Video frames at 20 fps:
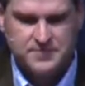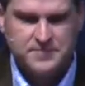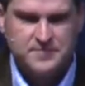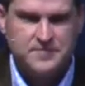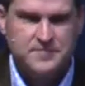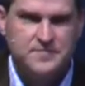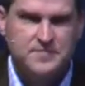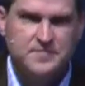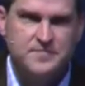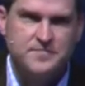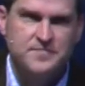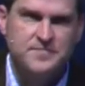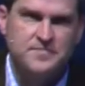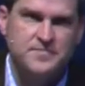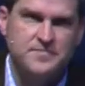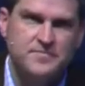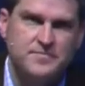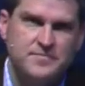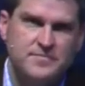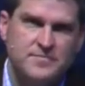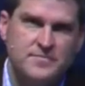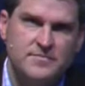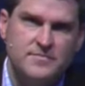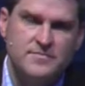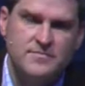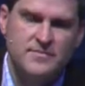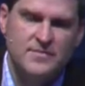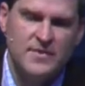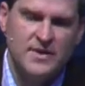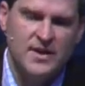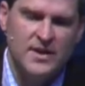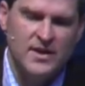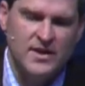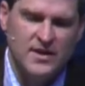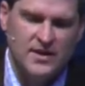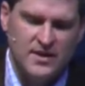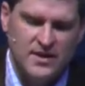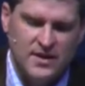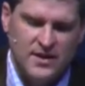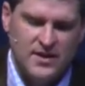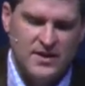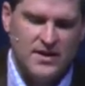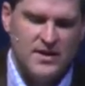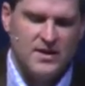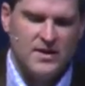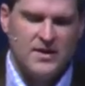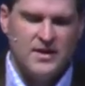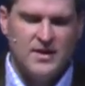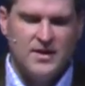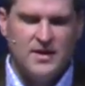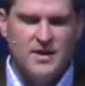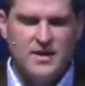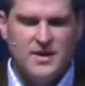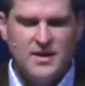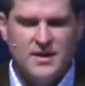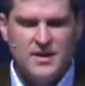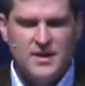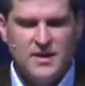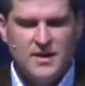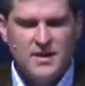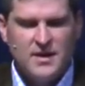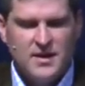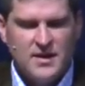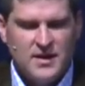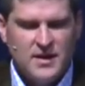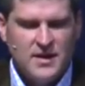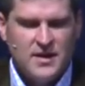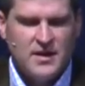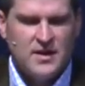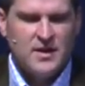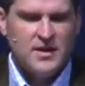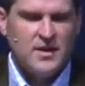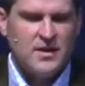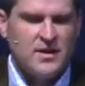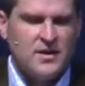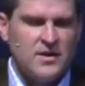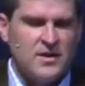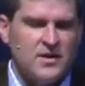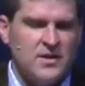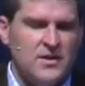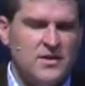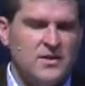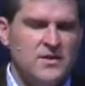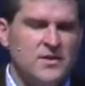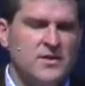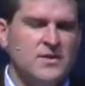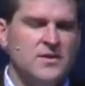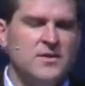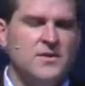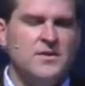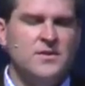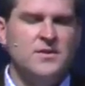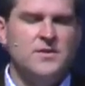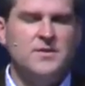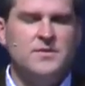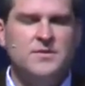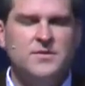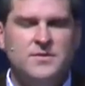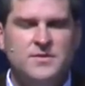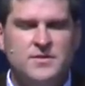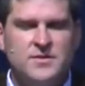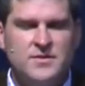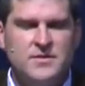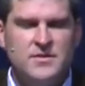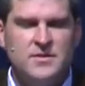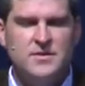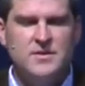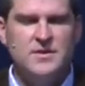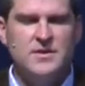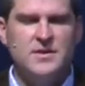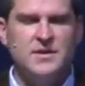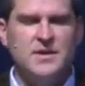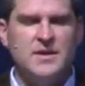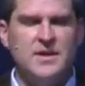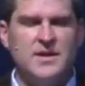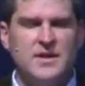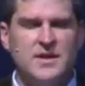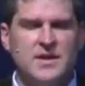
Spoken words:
[no speech]